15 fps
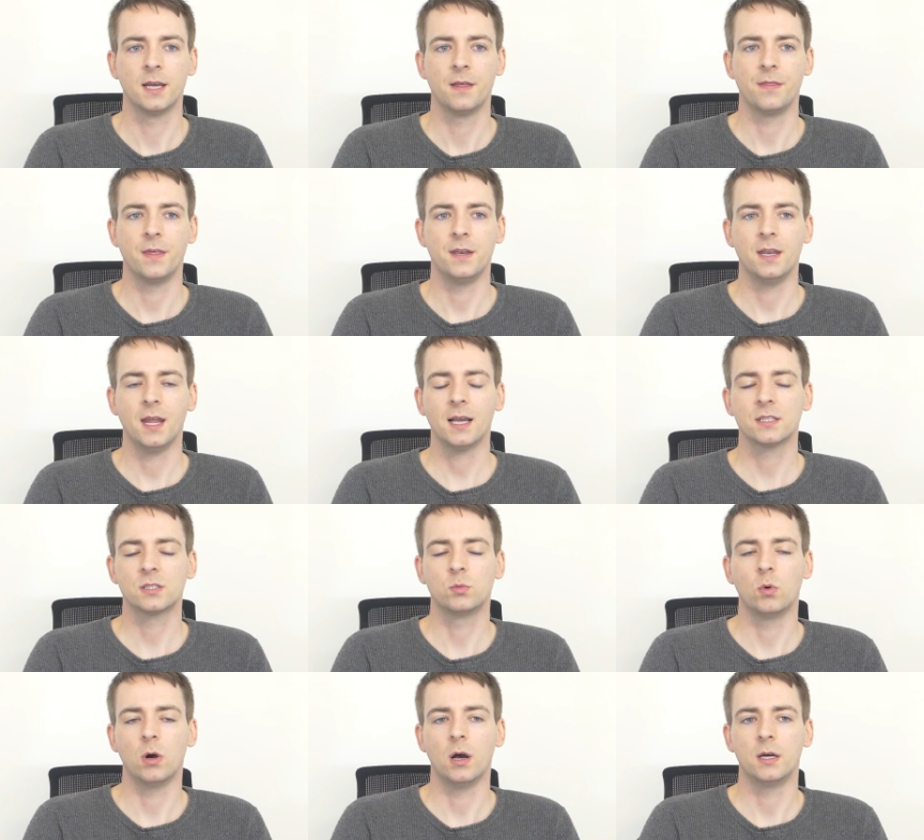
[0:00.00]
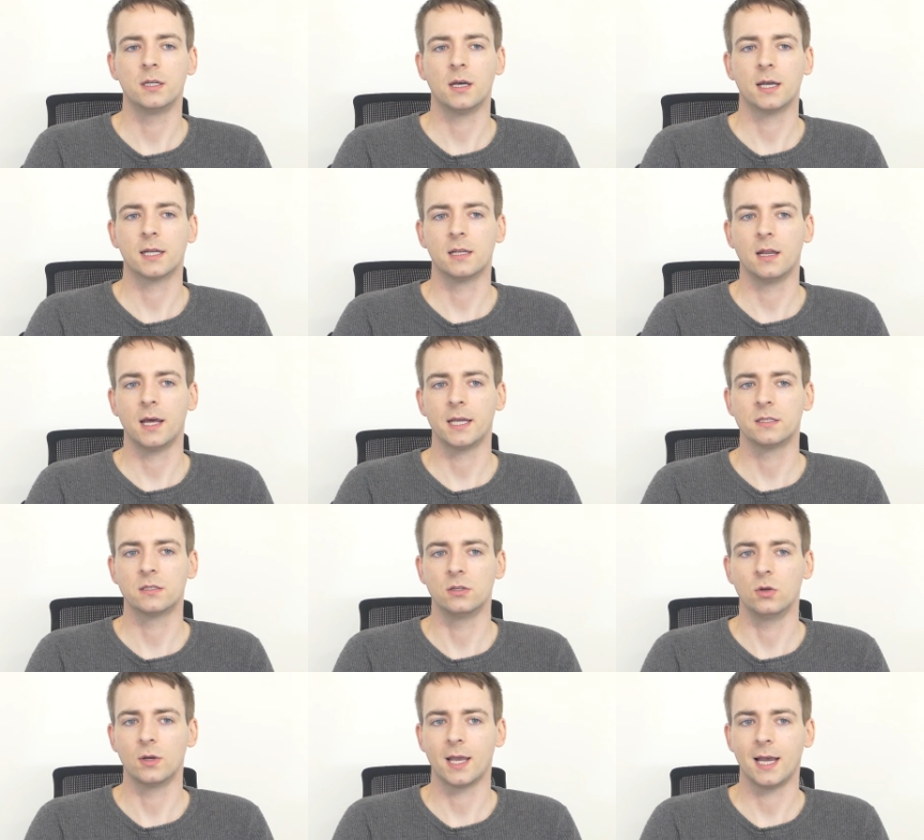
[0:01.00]
The next word I'd like to
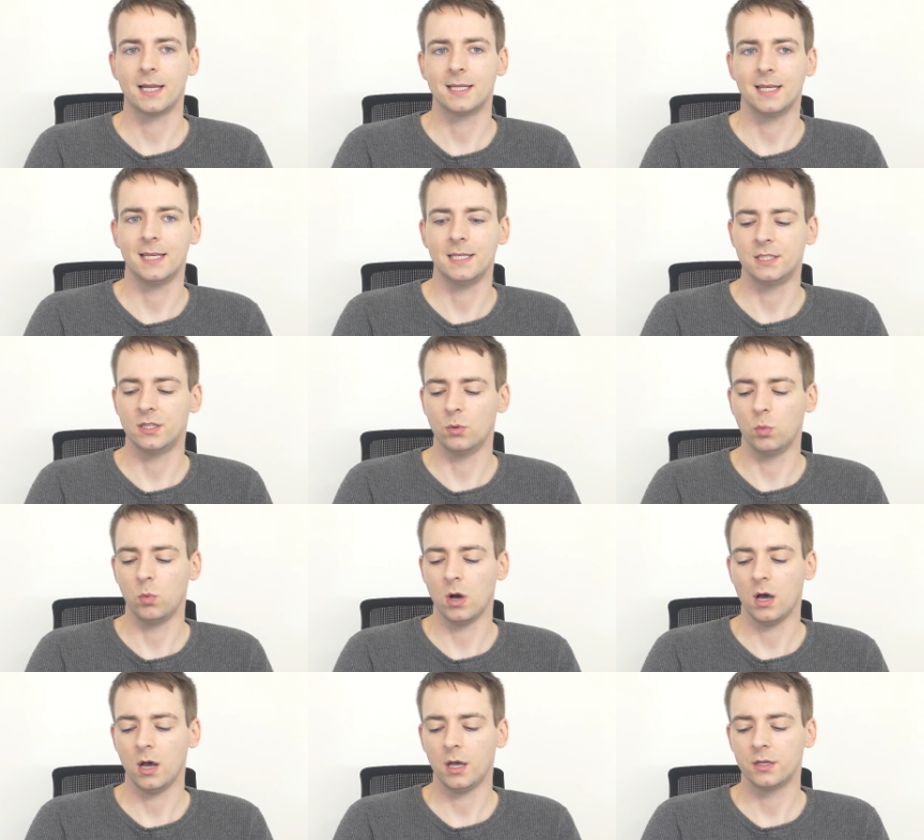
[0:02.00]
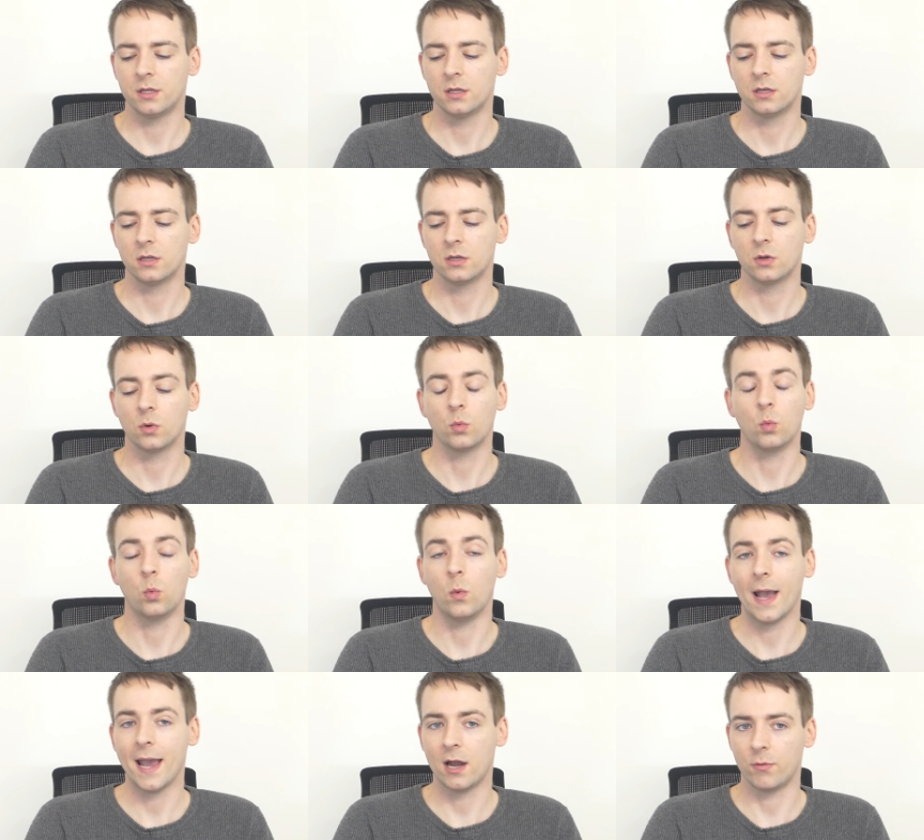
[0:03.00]
look at is the word
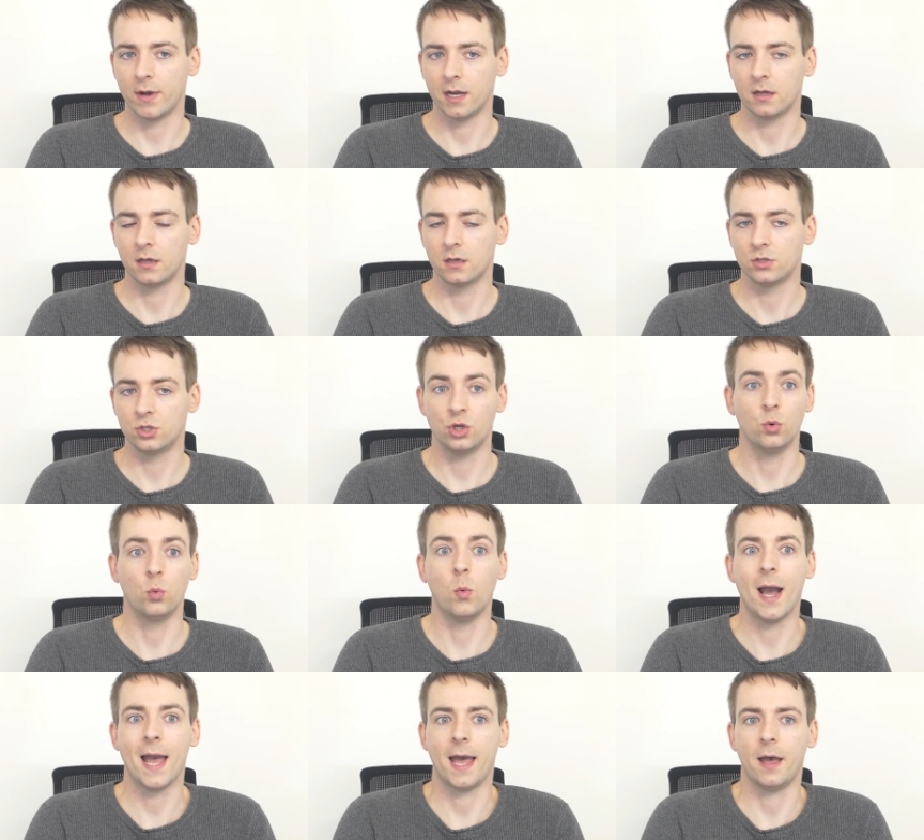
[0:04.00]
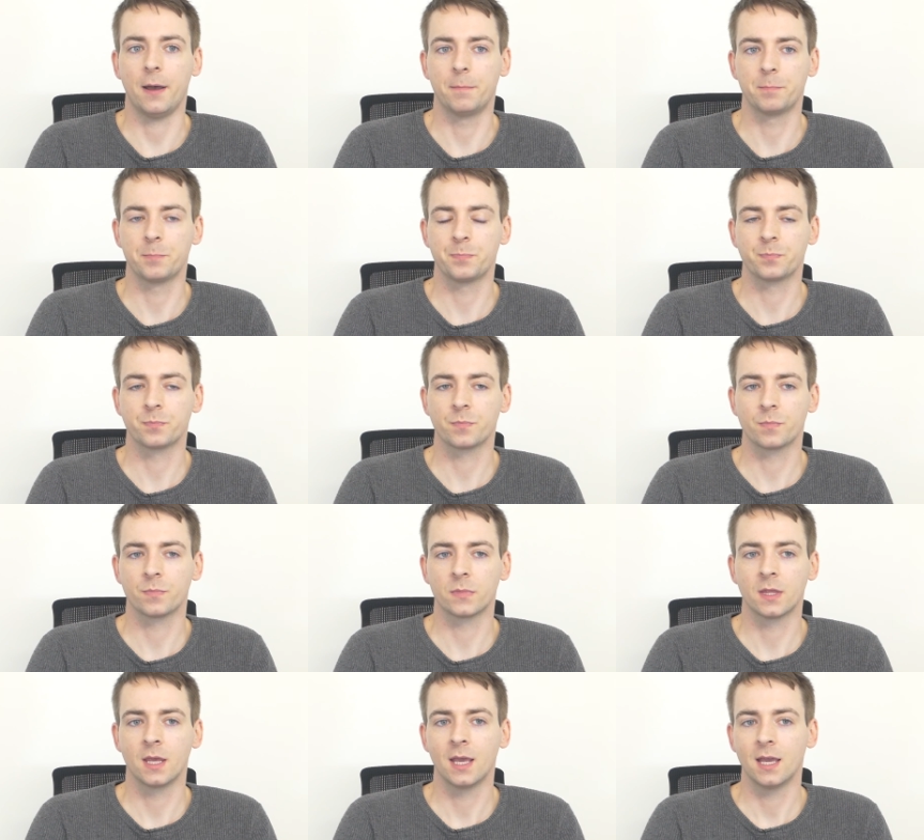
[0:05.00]
wearing, to wear.
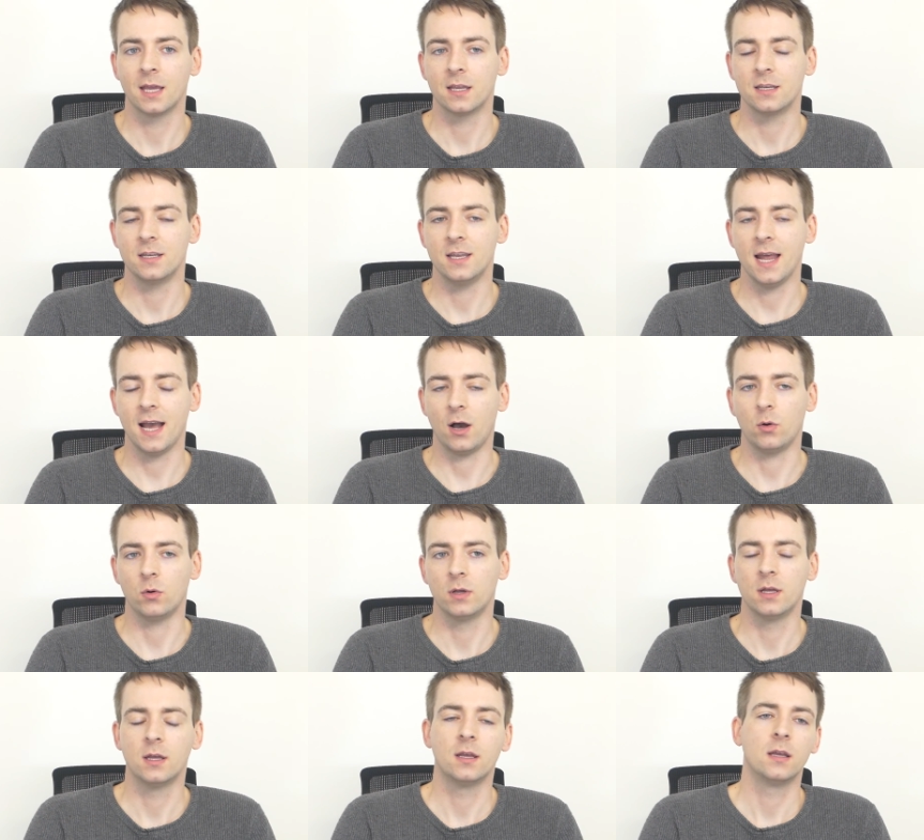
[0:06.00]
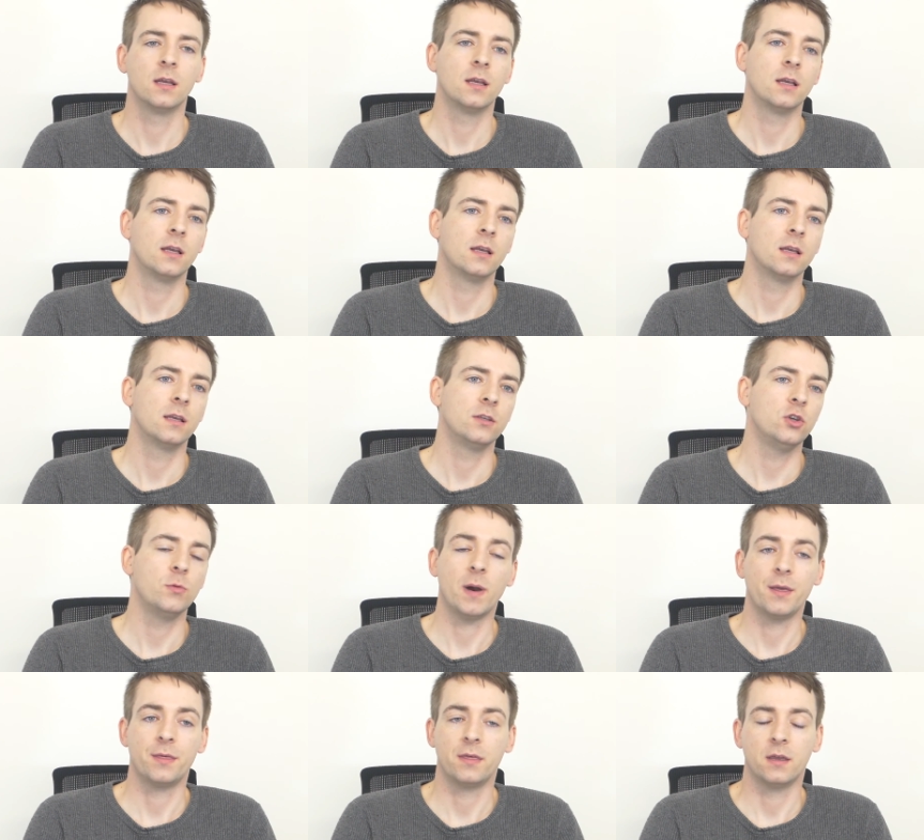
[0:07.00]
Now, you
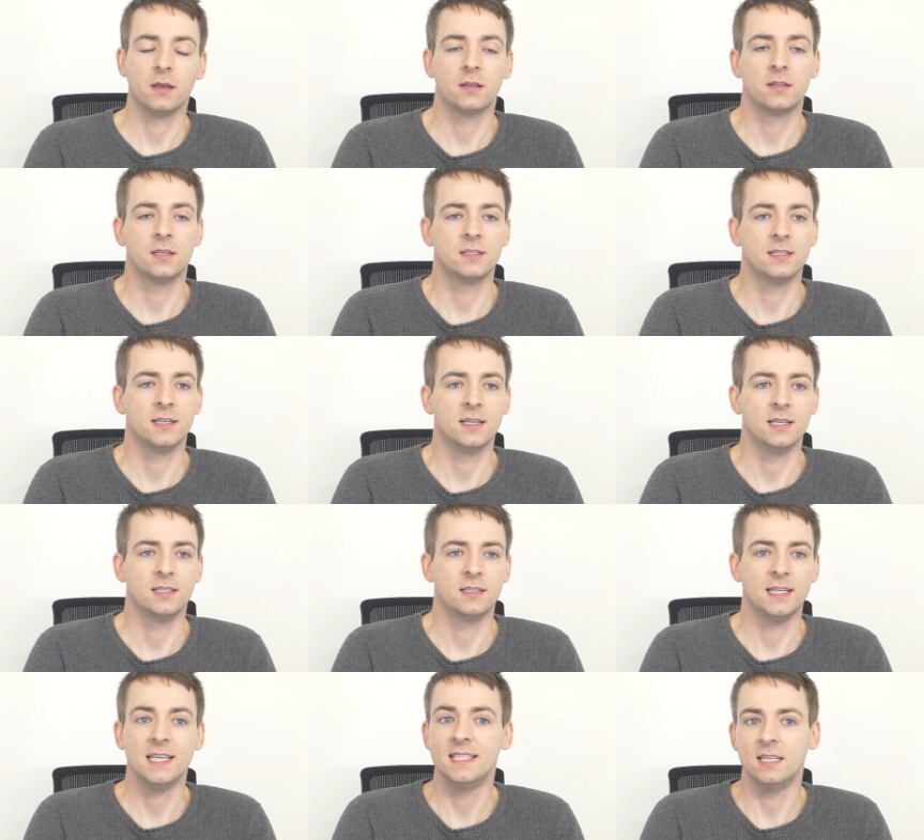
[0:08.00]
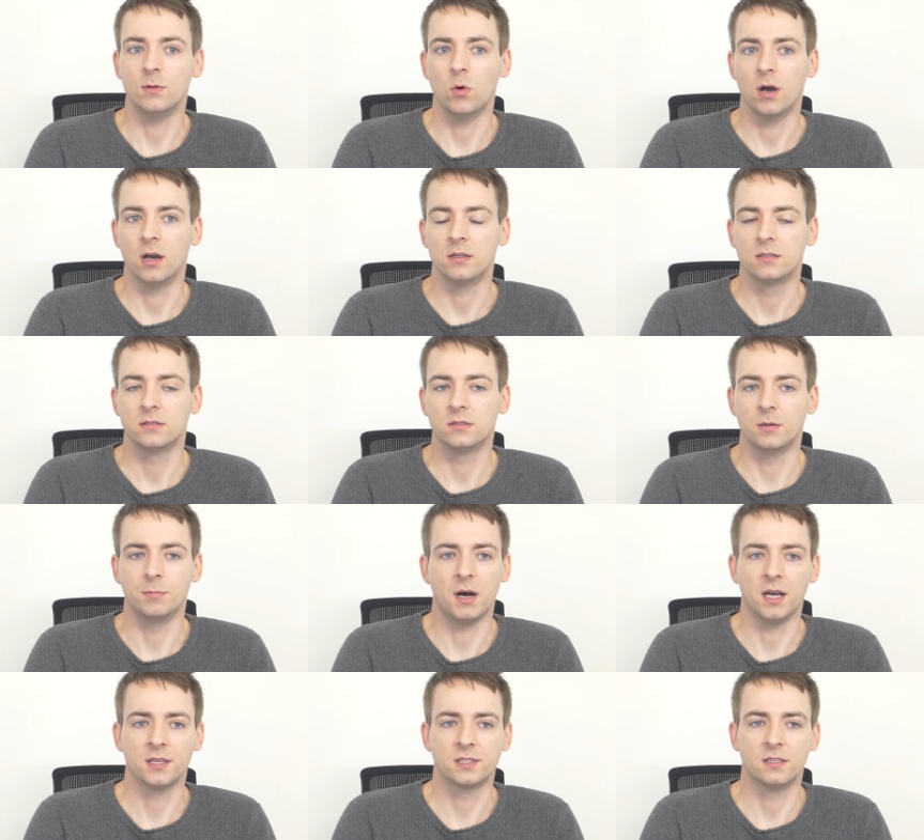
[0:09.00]
might think this is an easy word to
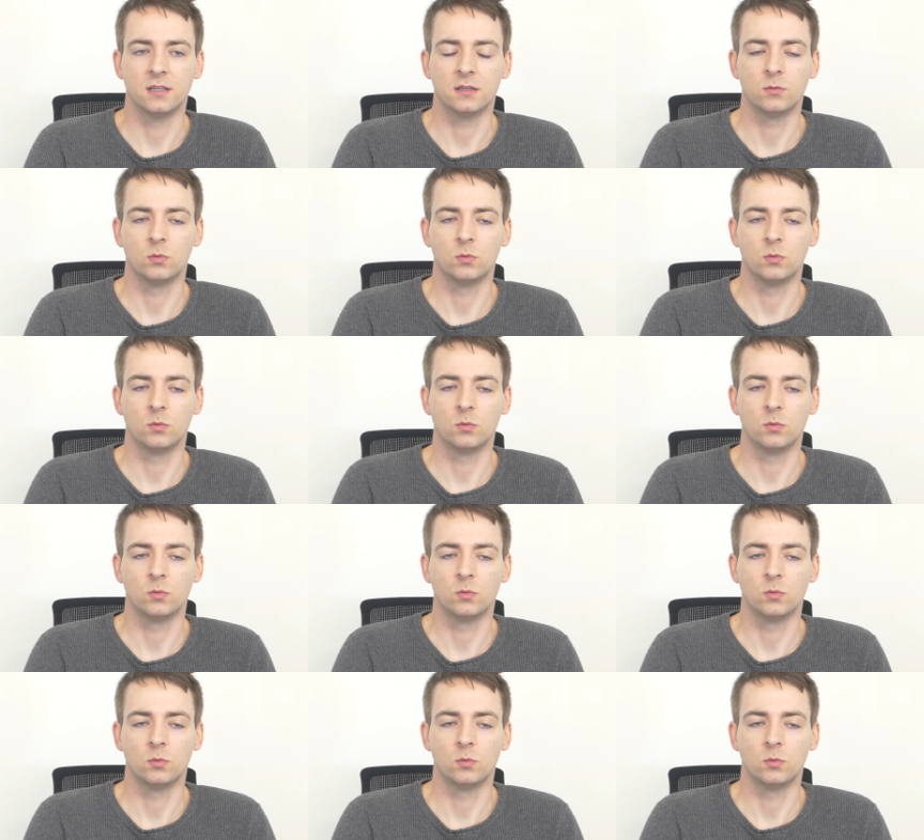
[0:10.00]
master.